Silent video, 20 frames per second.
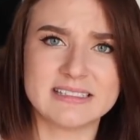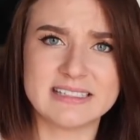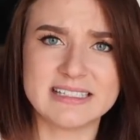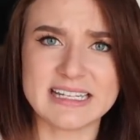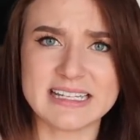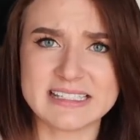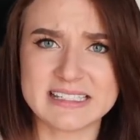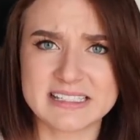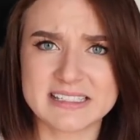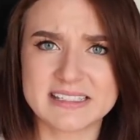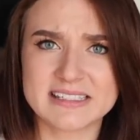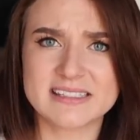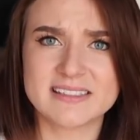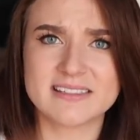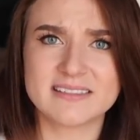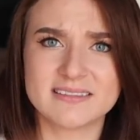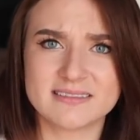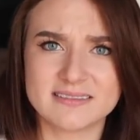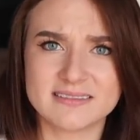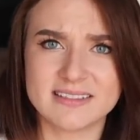discs
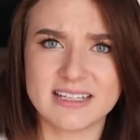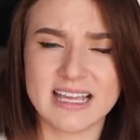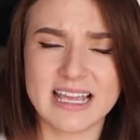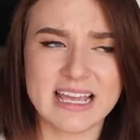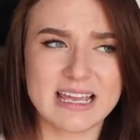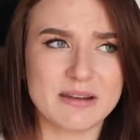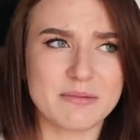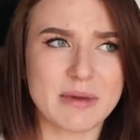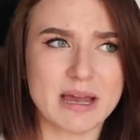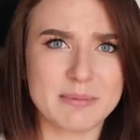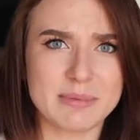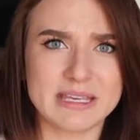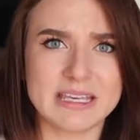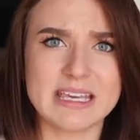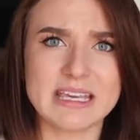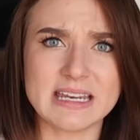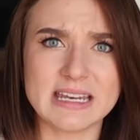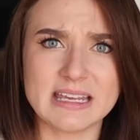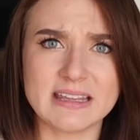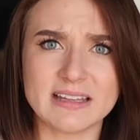in my
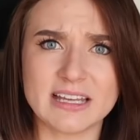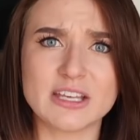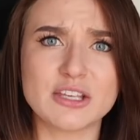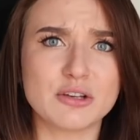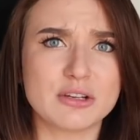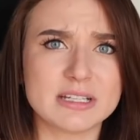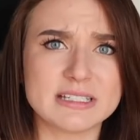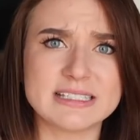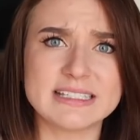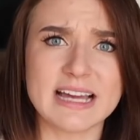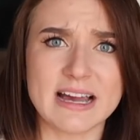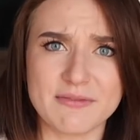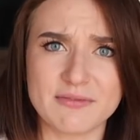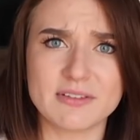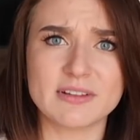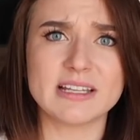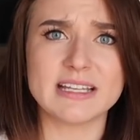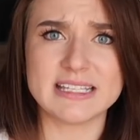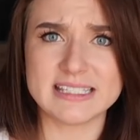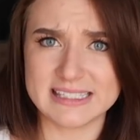bikini. Like, you could
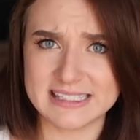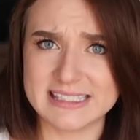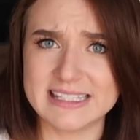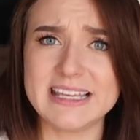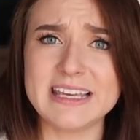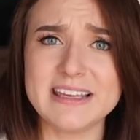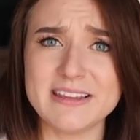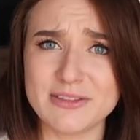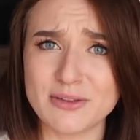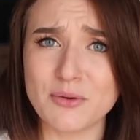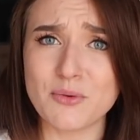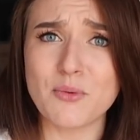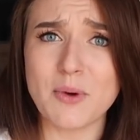definitely see the